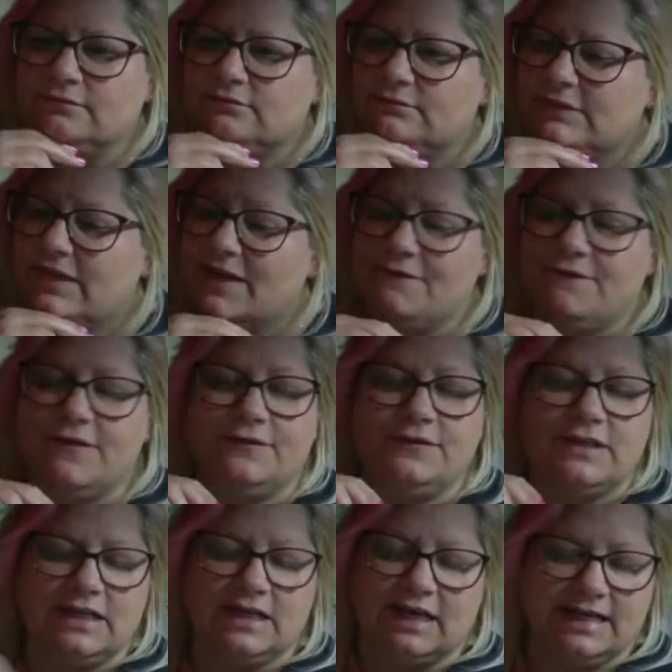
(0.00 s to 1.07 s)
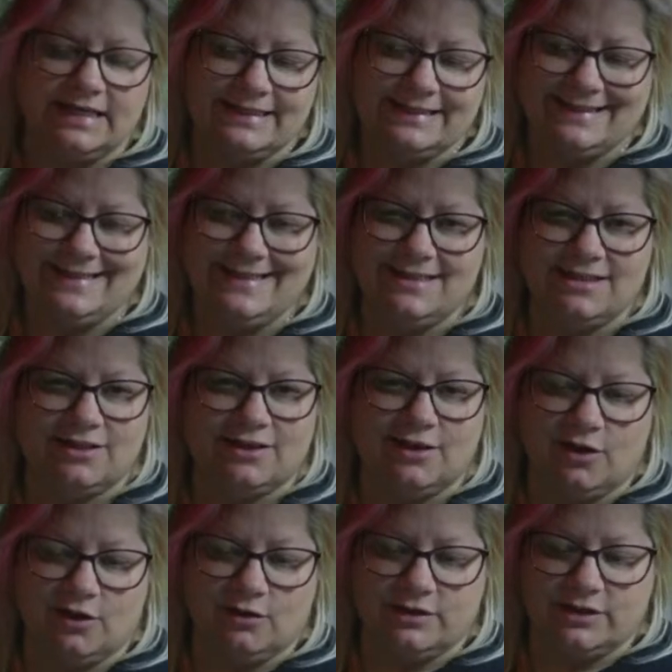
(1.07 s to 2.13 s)
Yeah, 59 D's to
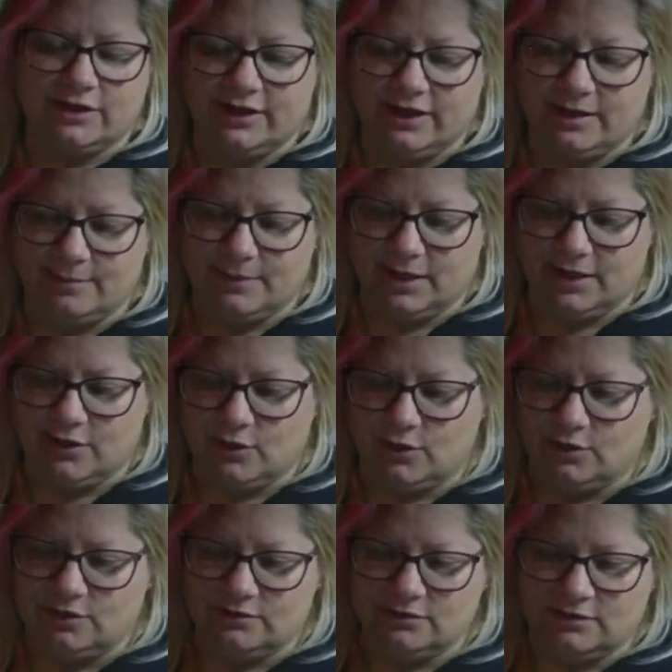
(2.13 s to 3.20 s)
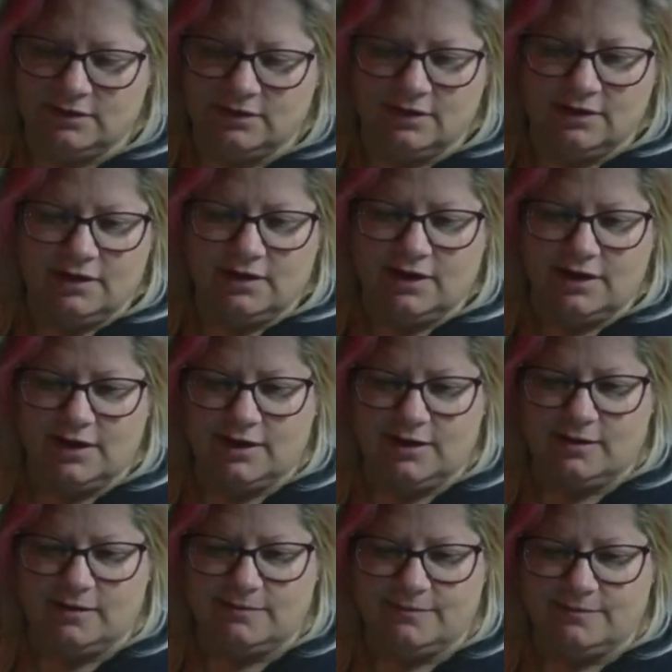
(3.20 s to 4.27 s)
go till I hit my goal. Um,